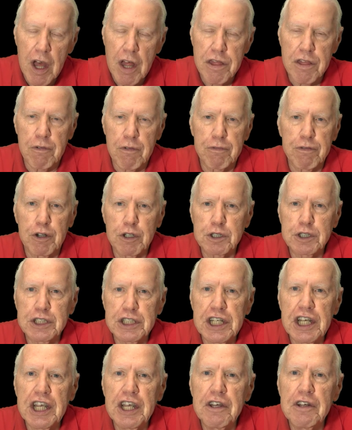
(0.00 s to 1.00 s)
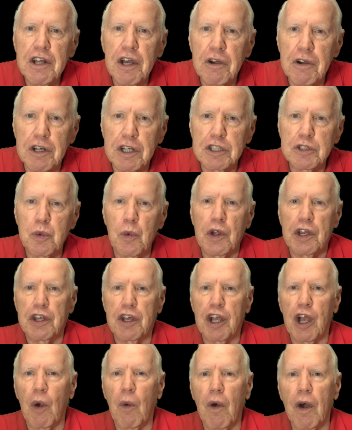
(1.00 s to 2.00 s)
The first thing you notice when
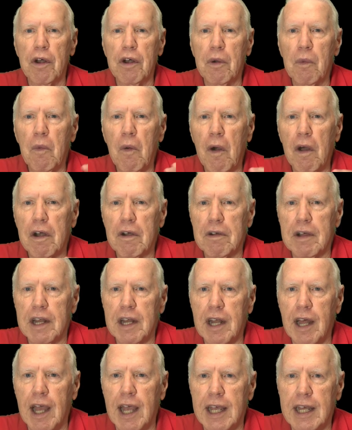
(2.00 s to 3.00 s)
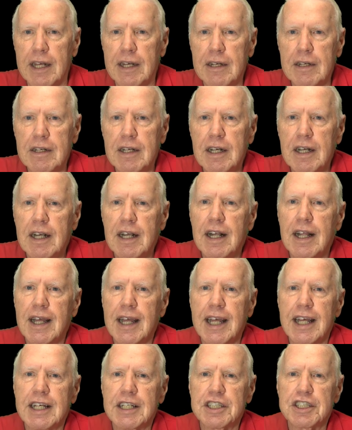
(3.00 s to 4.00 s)
you go underwater at night
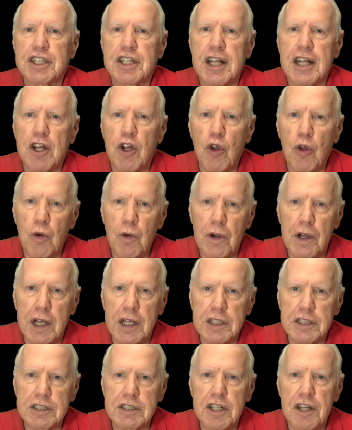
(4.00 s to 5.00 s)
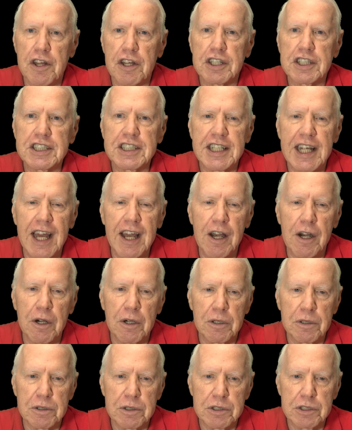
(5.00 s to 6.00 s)
is the noise, the
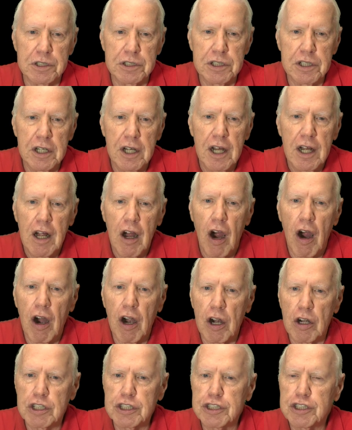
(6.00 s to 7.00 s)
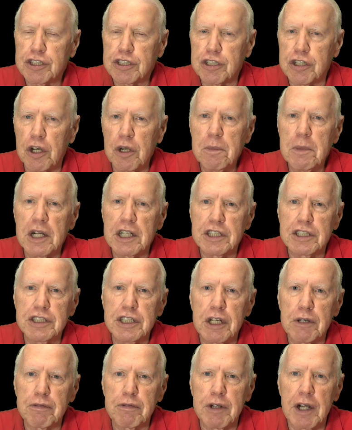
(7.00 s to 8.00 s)
sounds are so much
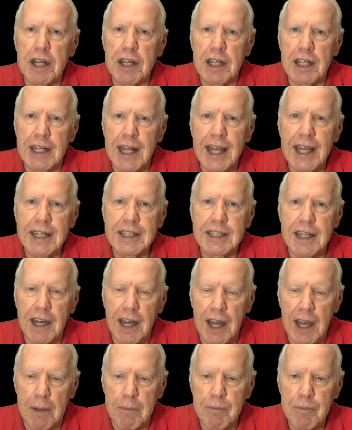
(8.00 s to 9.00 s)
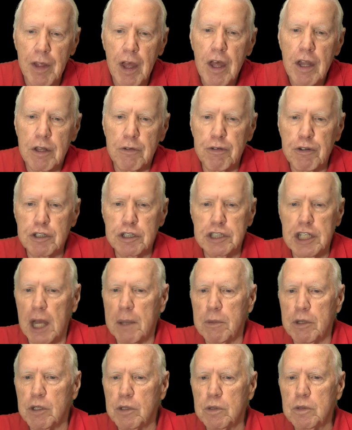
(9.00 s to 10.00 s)
different in the daytime. The first
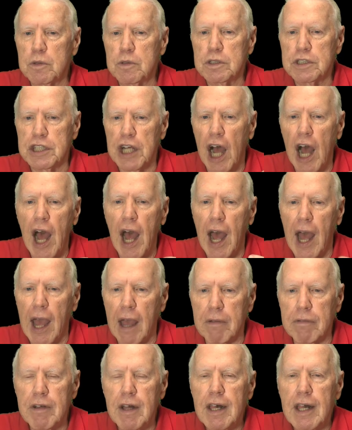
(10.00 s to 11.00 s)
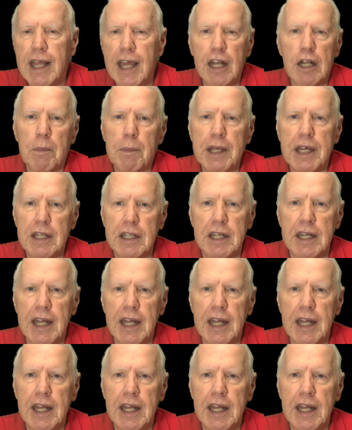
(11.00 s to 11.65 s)
time you dive, it'll be in the